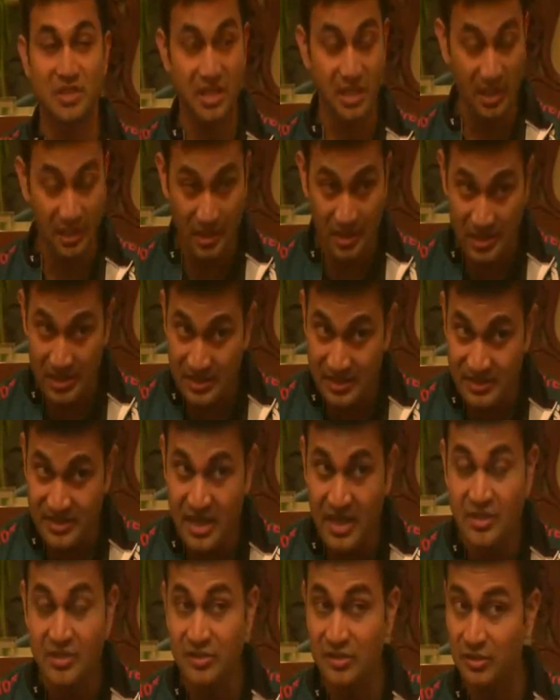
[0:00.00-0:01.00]
particularly in
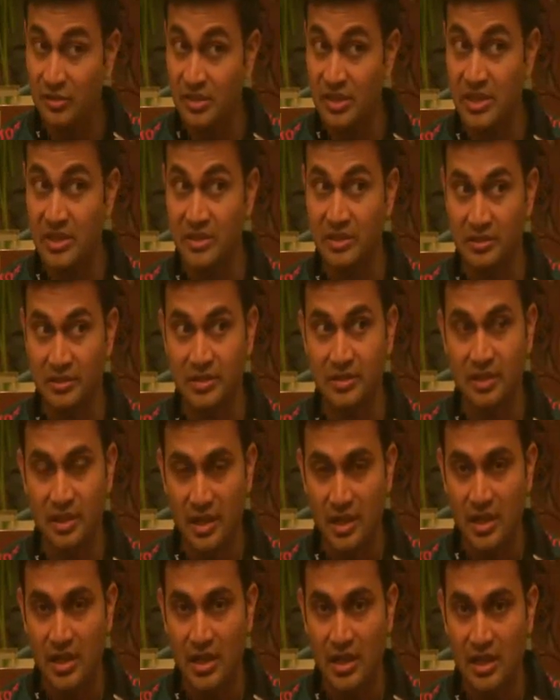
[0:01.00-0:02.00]
the standards arena,
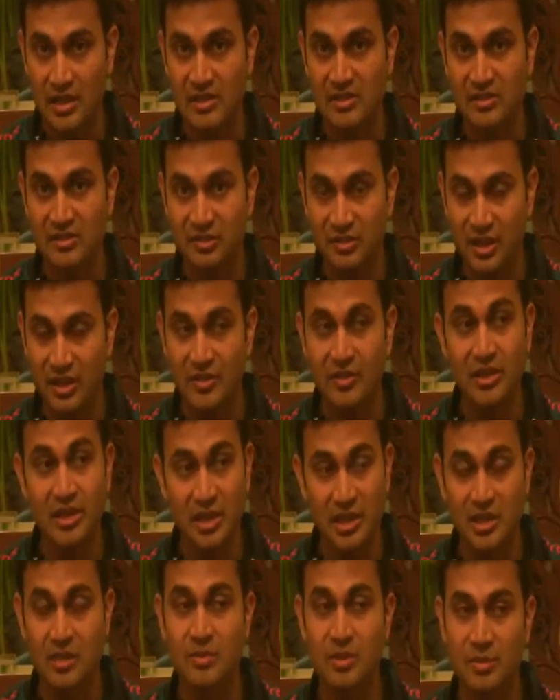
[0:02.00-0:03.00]
is
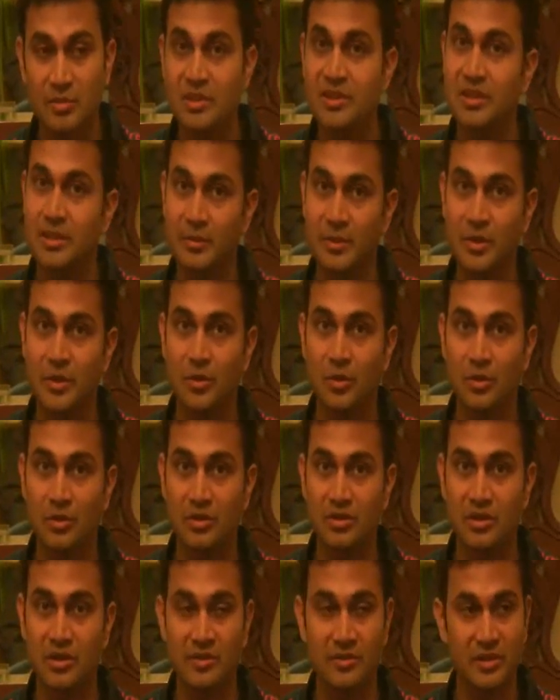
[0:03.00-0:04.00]
generally a commitment that we
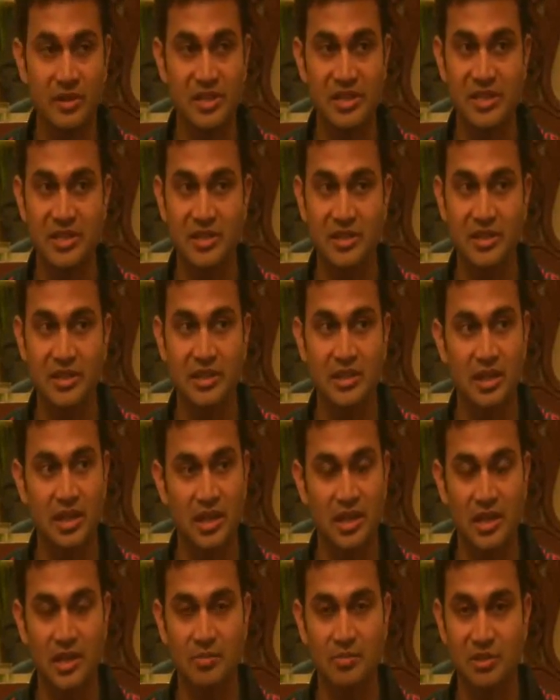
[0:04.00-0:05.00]
hold very dearly,
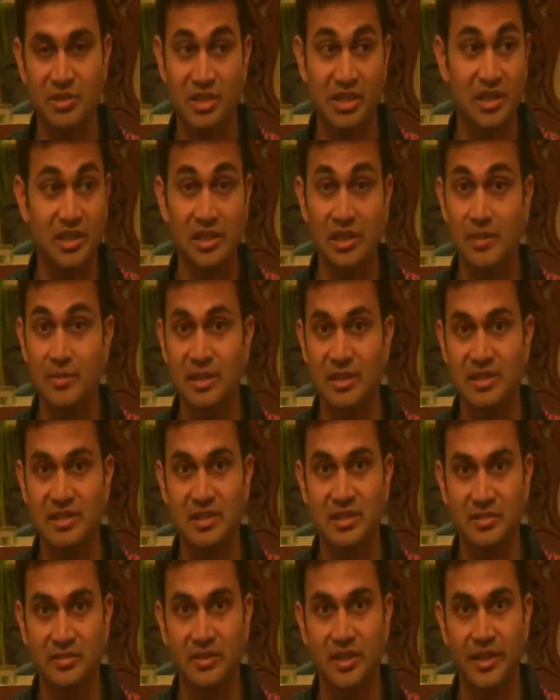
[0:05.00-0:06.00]
particularly
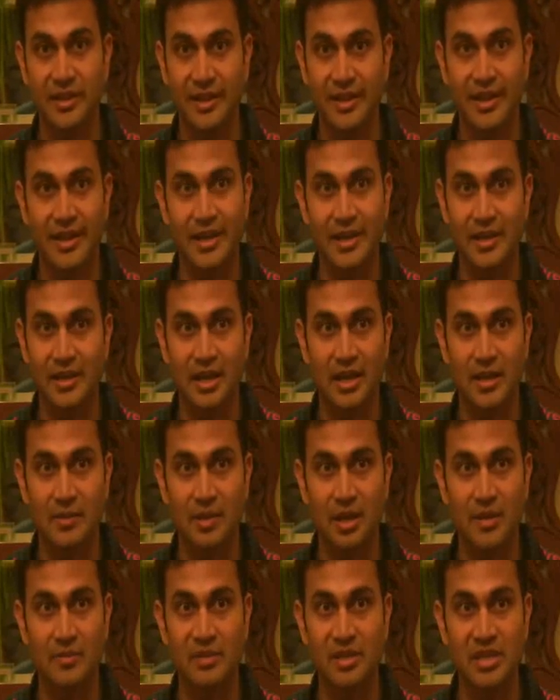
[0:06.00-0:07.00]
myself.
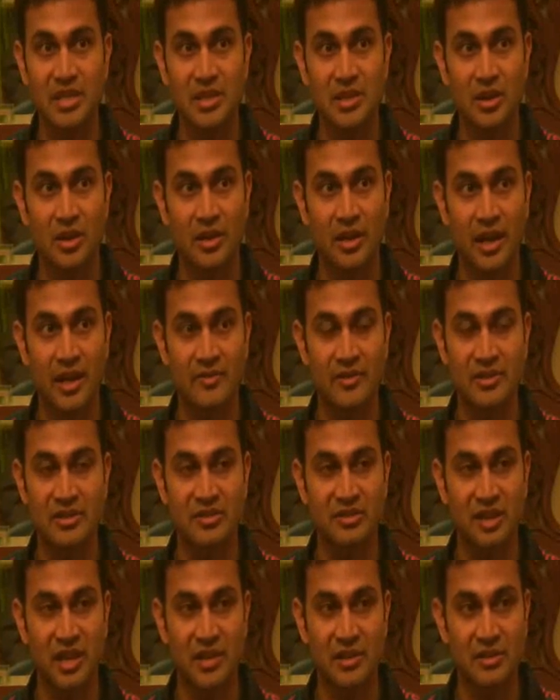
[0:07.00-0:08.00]
I'm keen on
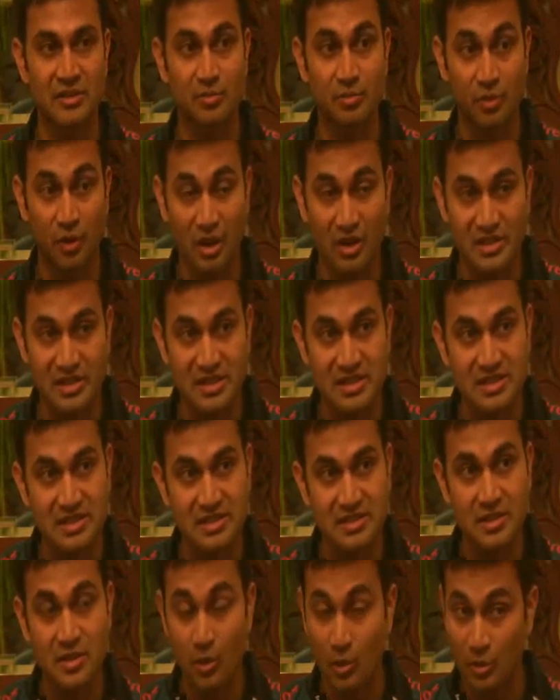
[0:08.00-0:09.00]
having standards
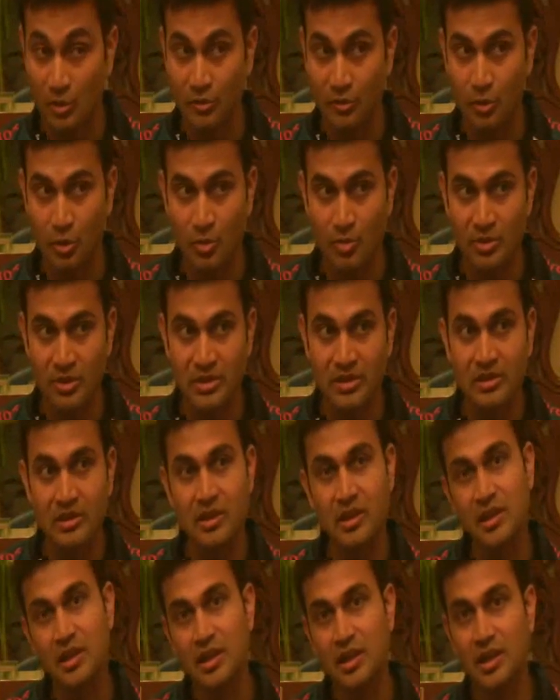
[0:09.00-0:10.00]
process also open.
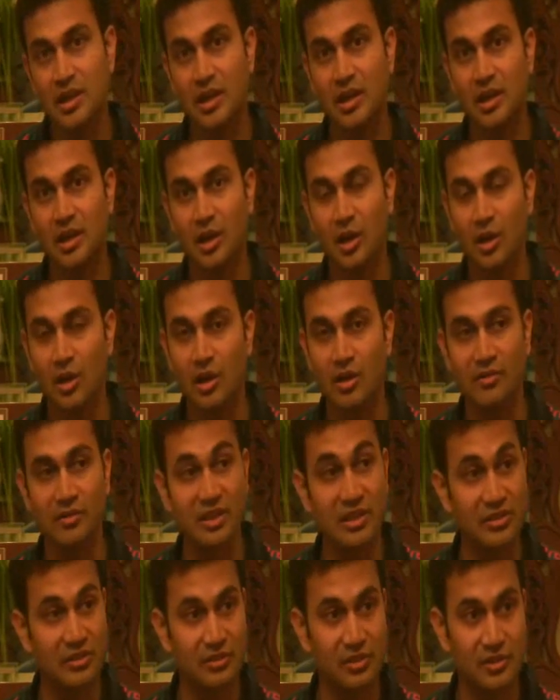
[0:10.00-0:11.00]
A
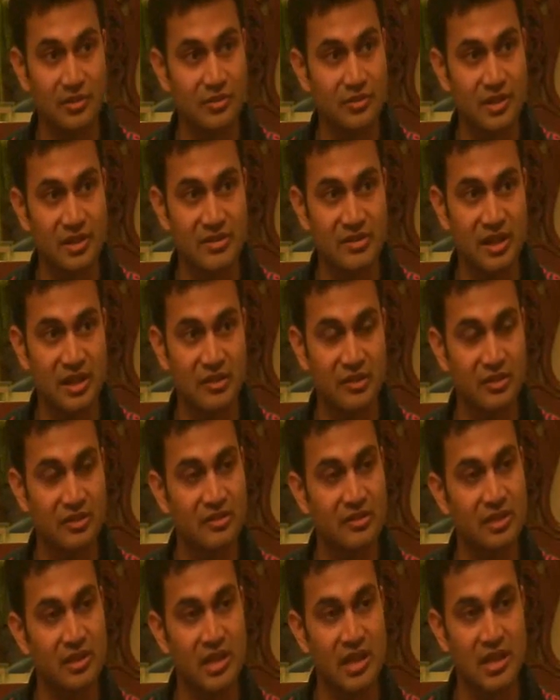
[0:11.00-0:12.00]
lot of listserv
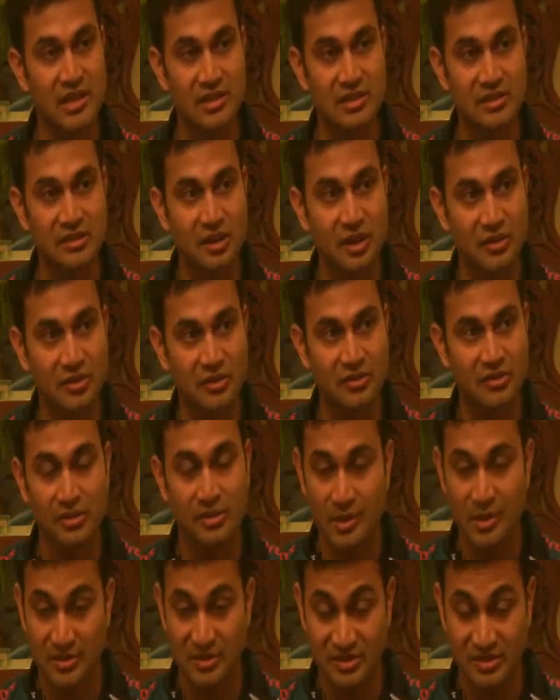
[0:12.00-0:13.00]
transactions and
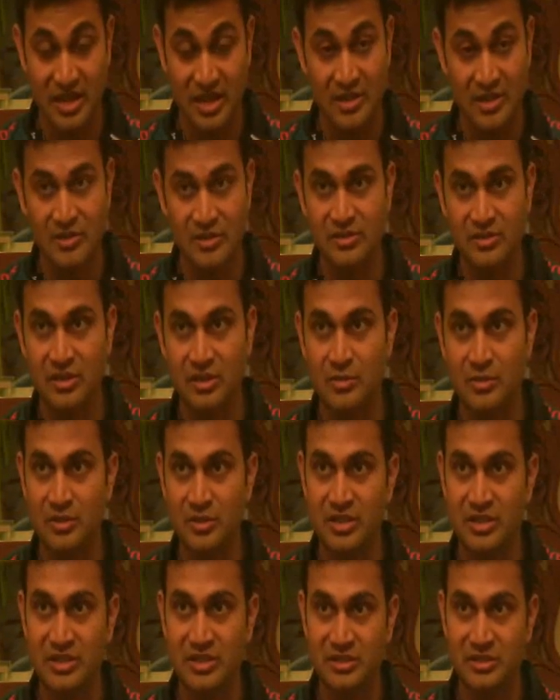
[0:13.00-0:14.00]
discussions about standards and
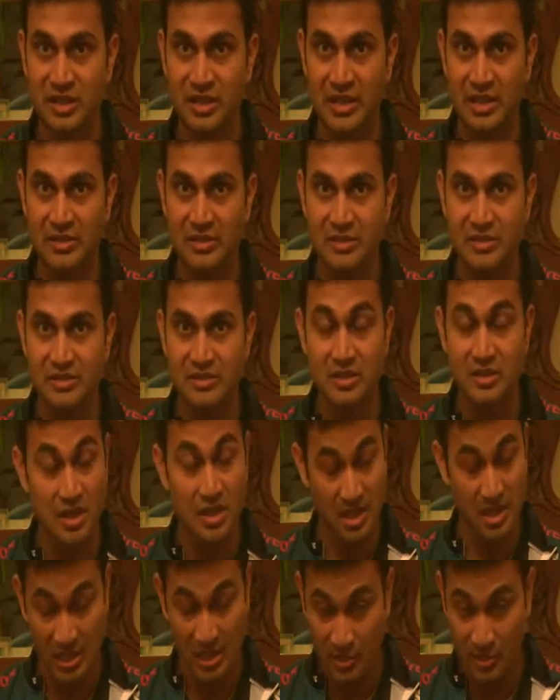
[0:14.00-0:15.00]
emerging standards,
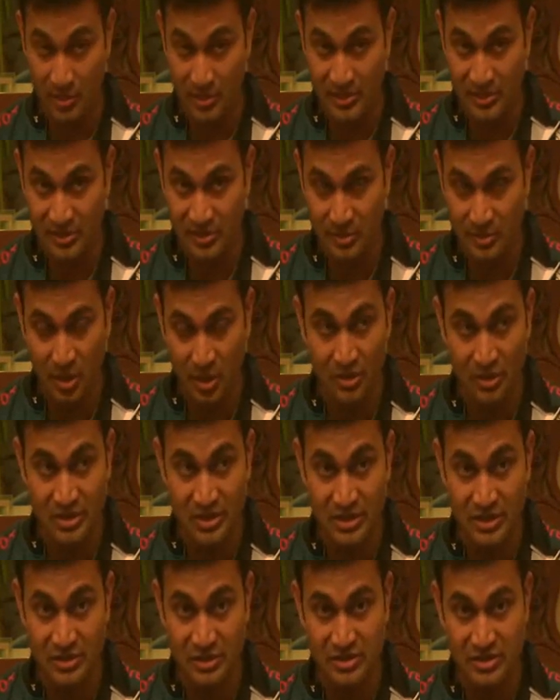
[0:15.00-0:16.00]
including some
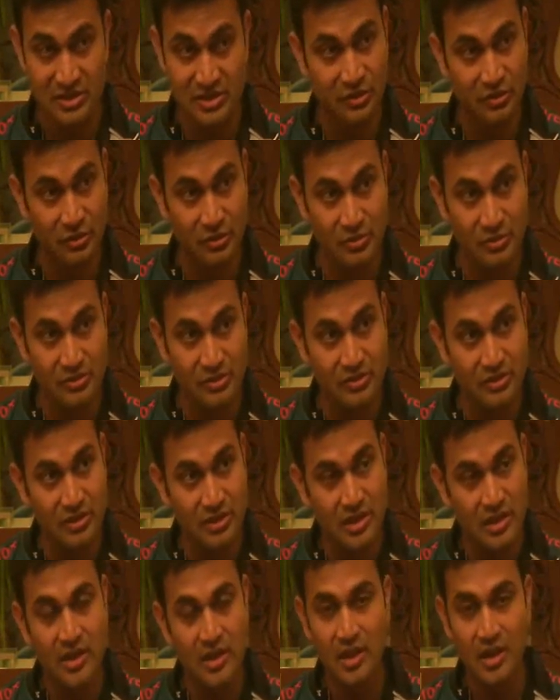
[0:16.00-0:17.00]
contentious issues,
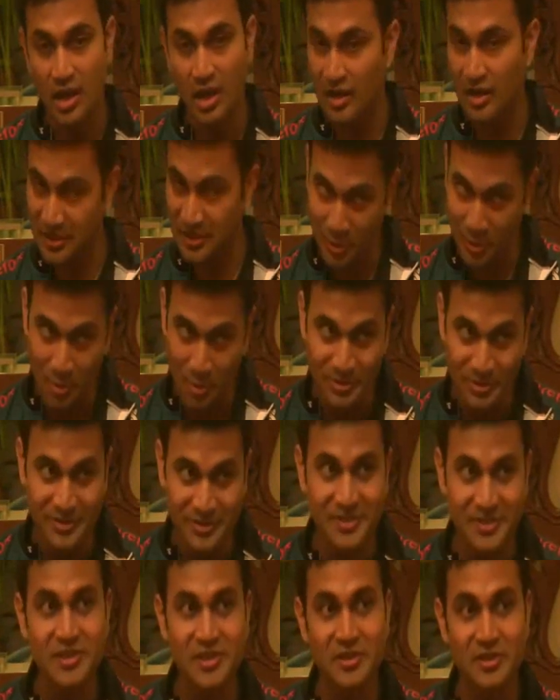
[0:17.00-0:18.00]
are in the
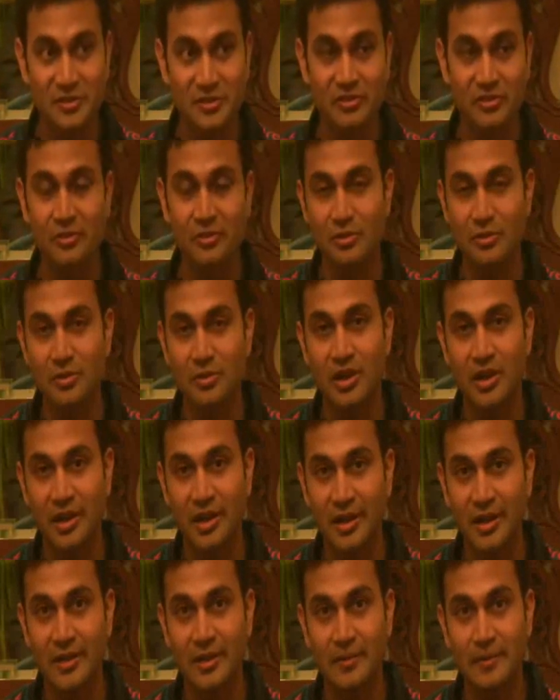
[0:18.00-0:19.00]
open.
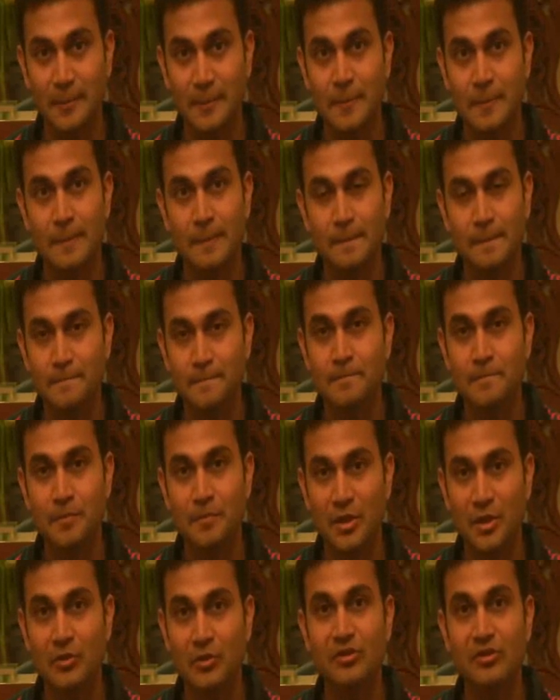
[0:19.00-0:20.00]
So
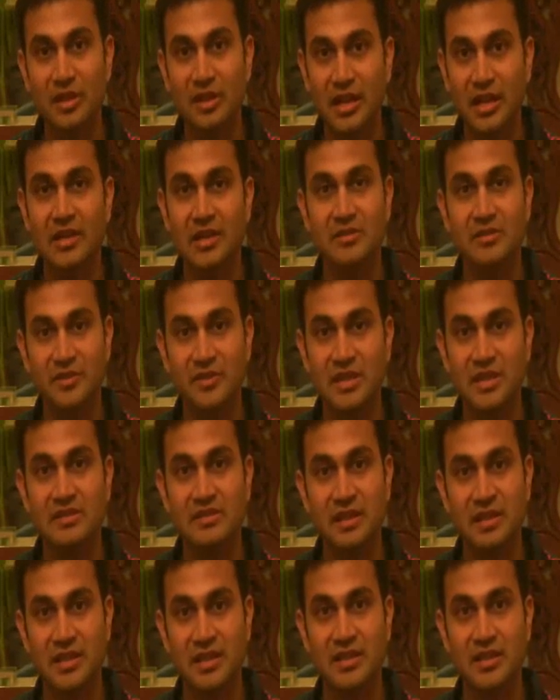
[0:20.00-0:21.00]
those are the kinds of
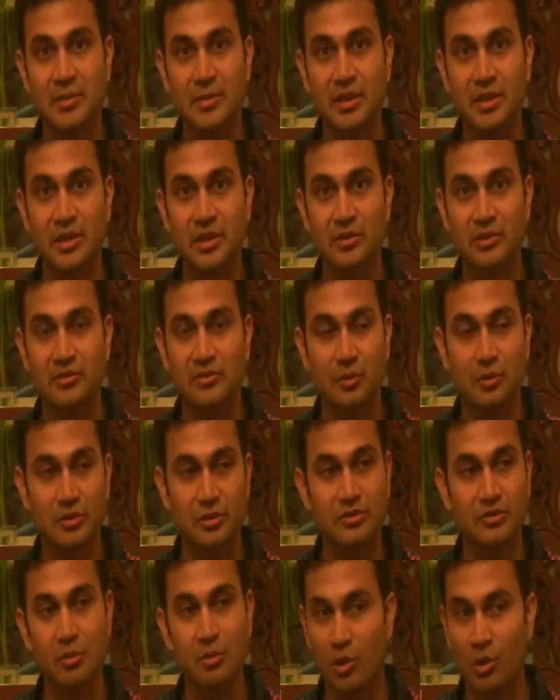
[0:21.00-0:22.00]
things that I think we can look
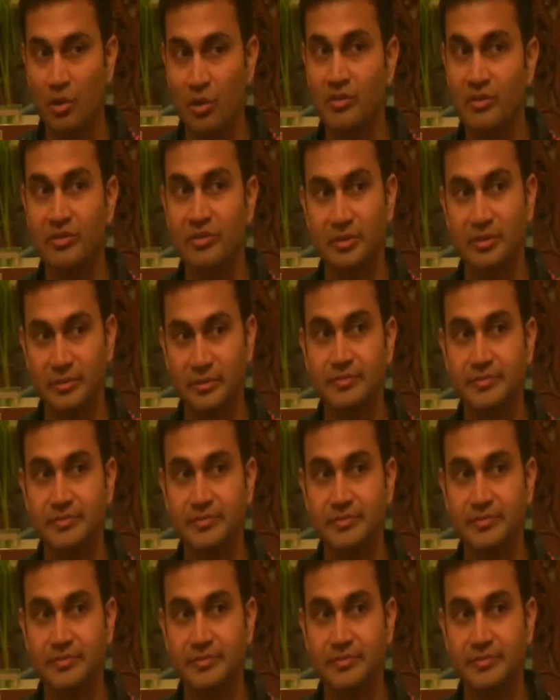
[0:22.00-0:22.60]
forward to more of.